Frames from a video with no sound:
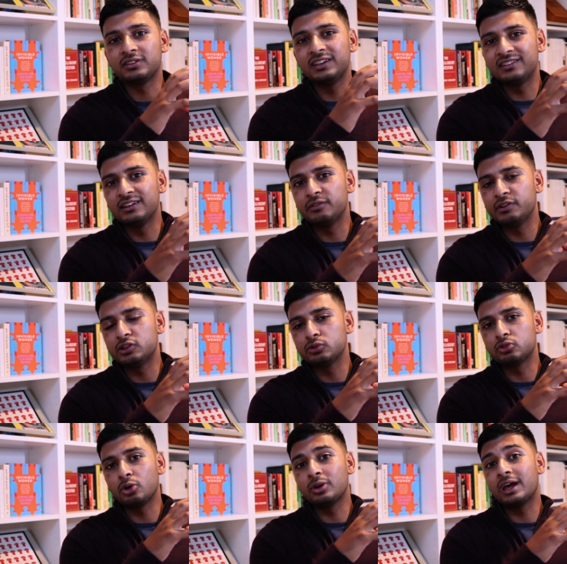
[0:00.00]
These individuals
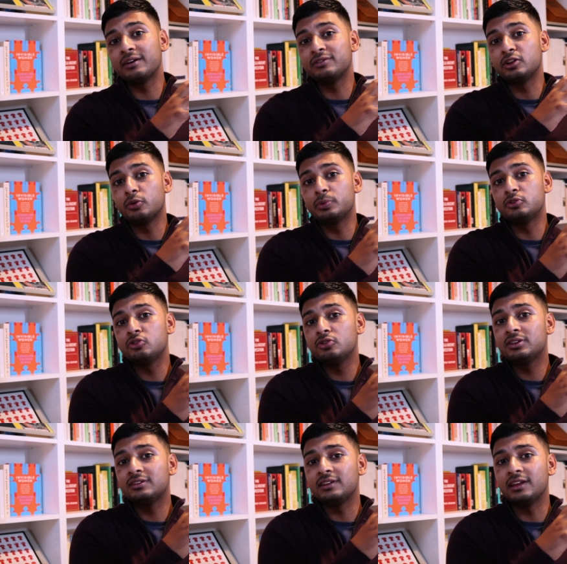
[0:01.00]
don't have the
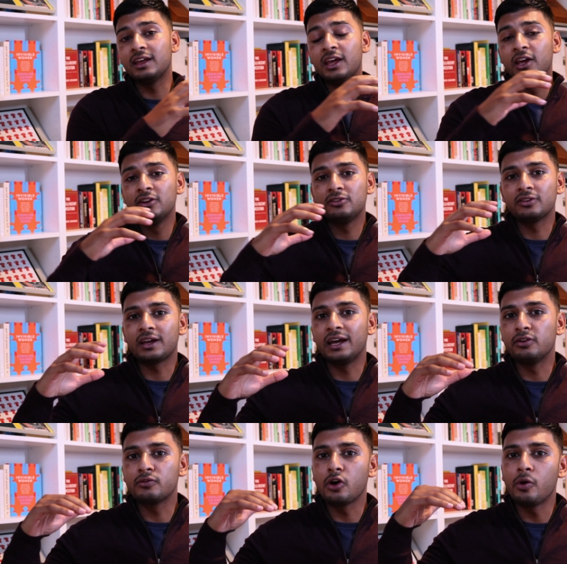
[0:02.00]
opportunity to
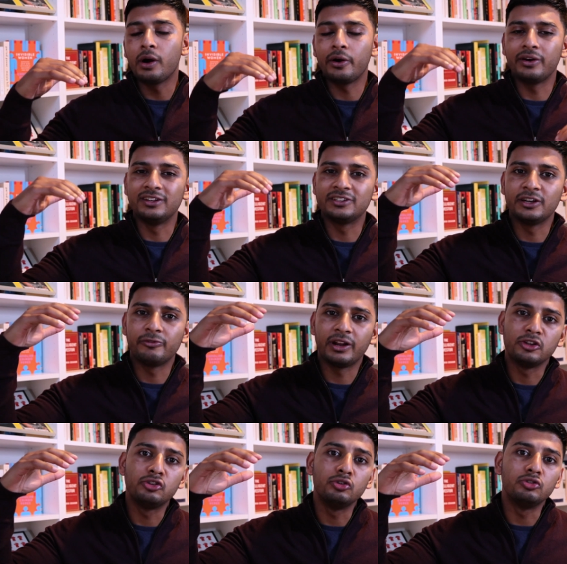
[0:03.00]
kind of go out and
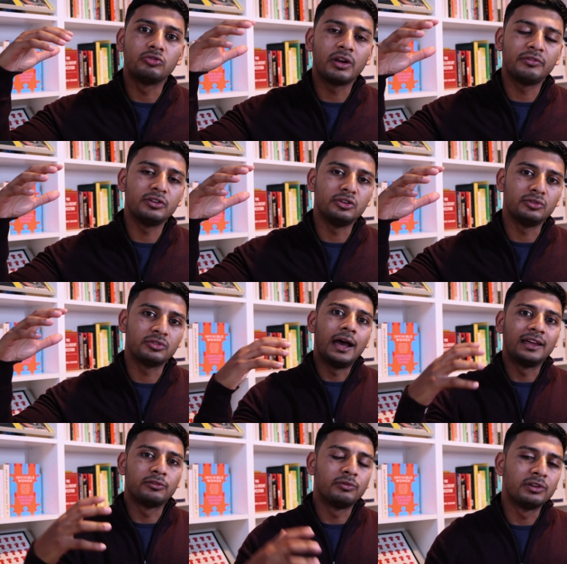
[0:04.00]
generate huge revenues.
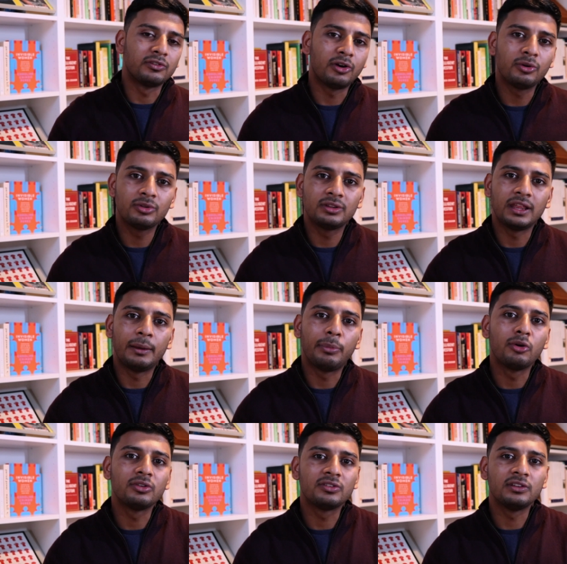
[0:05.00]
As a result, their
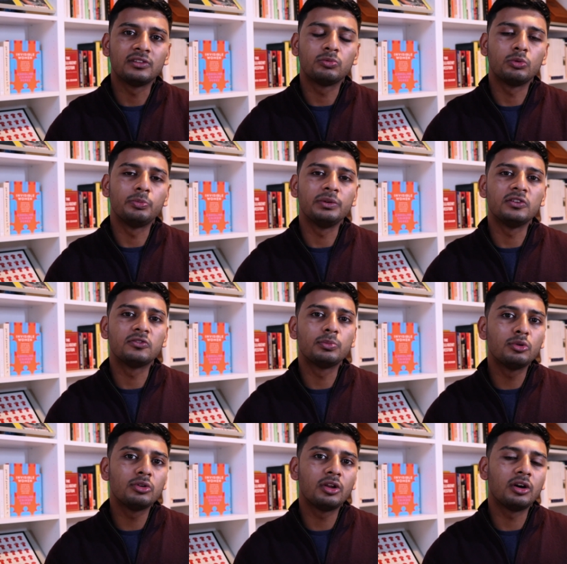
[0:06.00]
bonuses will be
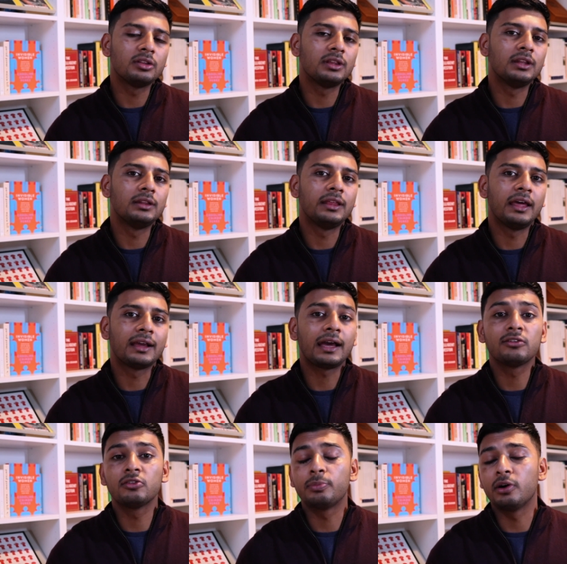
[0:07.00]
smaller than their
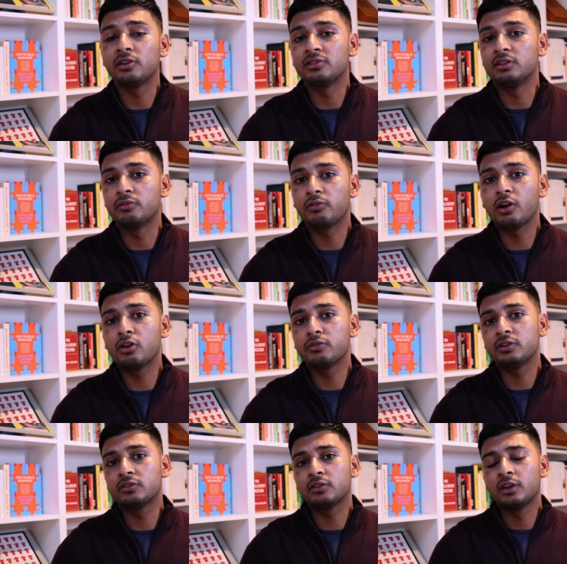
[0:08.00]
counterparts in the front
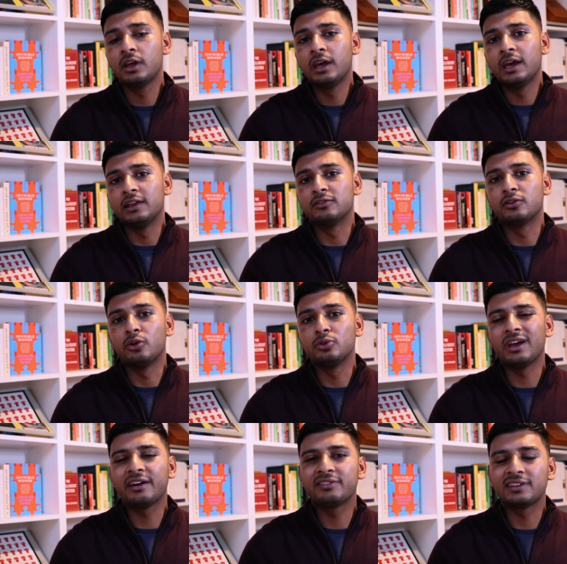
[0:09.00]
office. And so
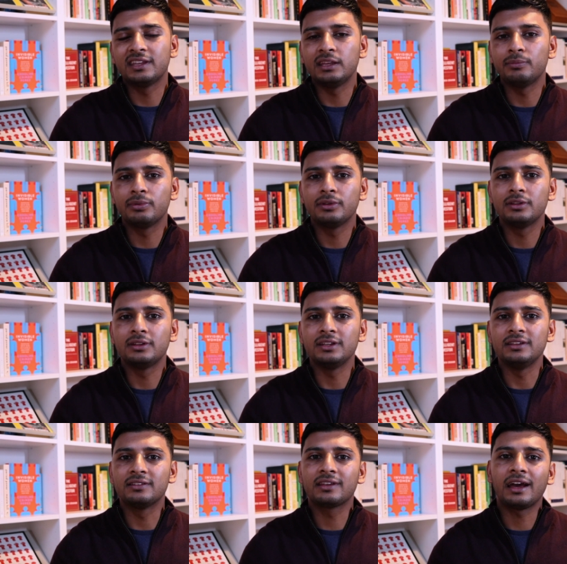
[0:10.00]
you have to keep
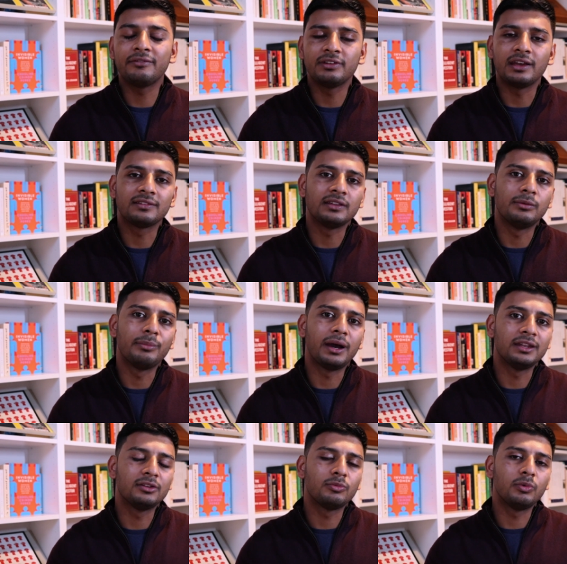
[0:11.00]
these caveats in
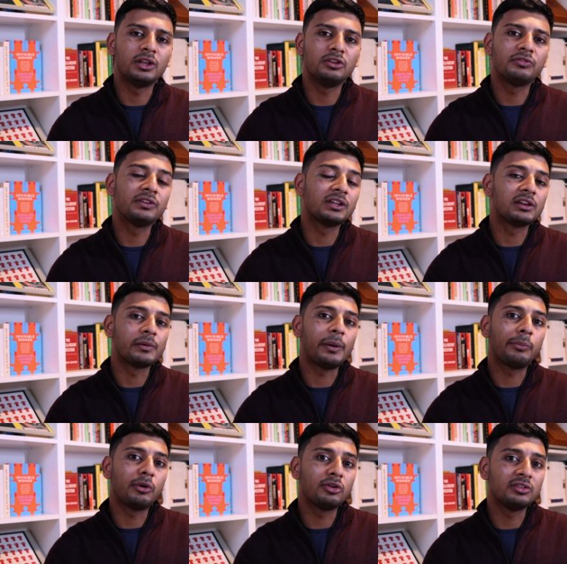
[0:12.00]
mind when you're thinking
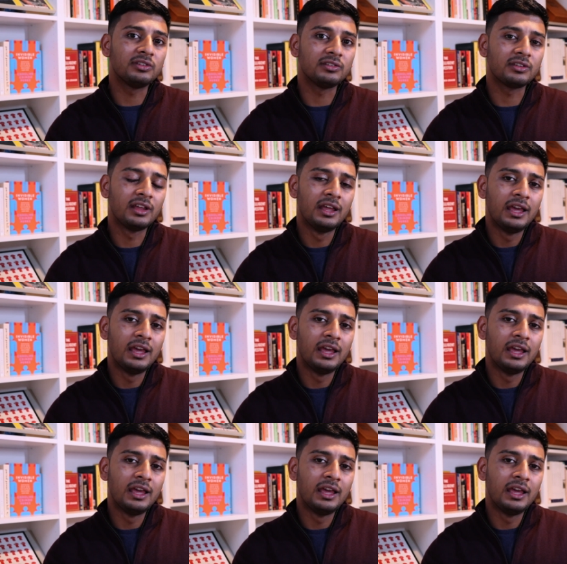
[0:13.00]
about bonuses.